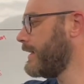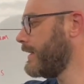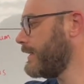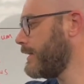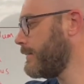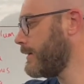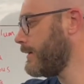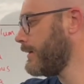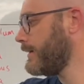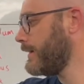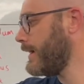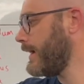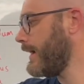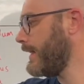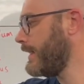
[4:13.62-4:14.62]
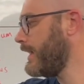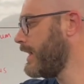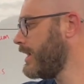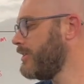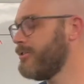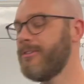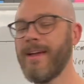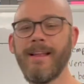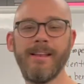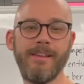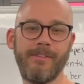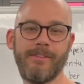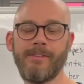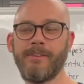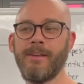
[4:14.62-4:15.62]
Number 9,
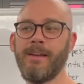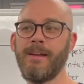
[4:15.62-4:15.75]
felis.